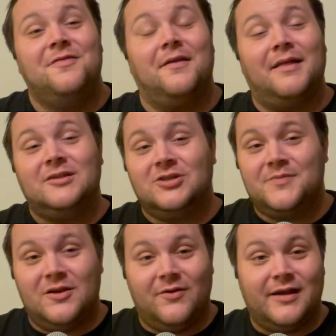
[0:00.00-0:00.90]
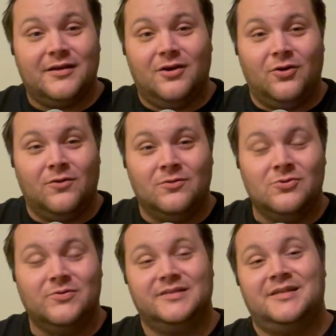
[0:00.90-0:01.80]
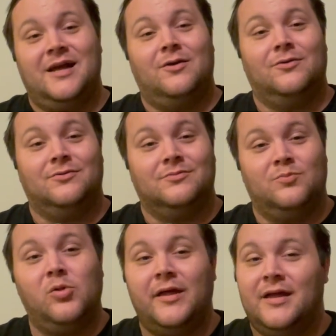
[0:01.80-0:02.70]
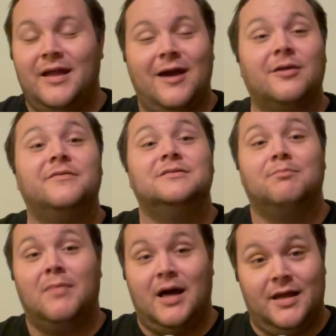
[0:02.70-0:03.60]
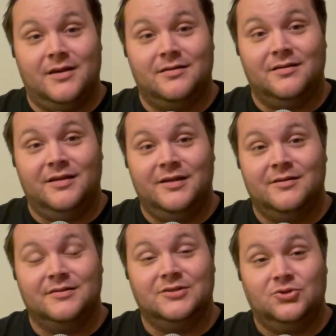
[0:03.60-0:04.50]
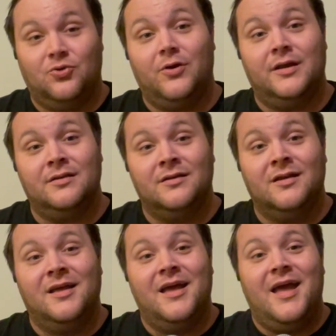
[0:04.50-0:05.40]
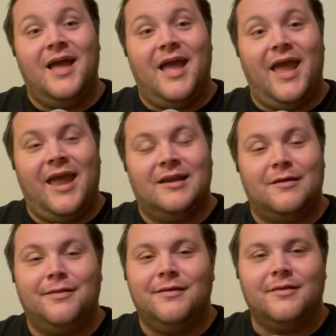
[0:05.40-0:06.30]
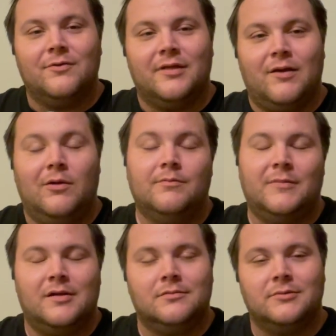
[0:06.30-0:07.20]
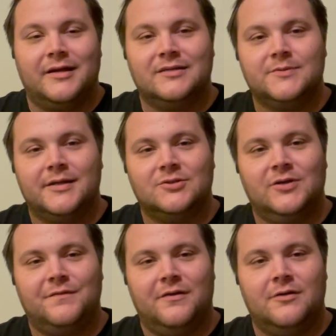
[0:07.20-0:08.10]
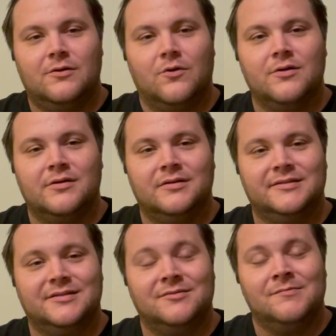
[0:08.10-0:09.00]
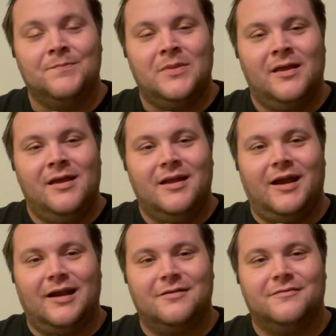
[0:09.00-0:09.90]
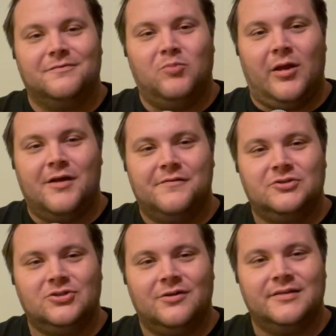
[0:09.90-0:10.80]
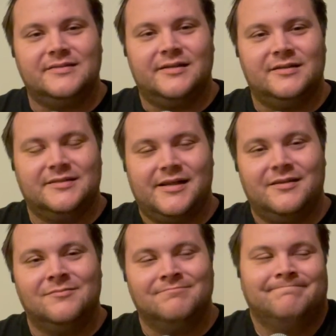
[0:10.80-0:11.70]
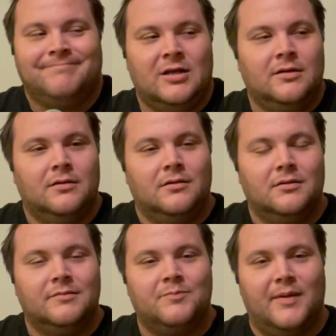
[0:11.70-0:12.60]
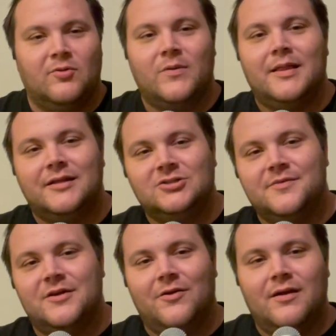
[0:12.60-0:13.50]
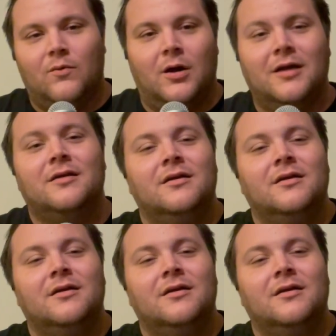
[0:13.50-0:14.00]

They let Jeremy Grant go, who is now playing out of his mind in Detroit, and I think they were like, well, I guess we got to trade for Aaron Gordon as kind of playoff insurance, and is like, bummer we let Jeremy Grant walk.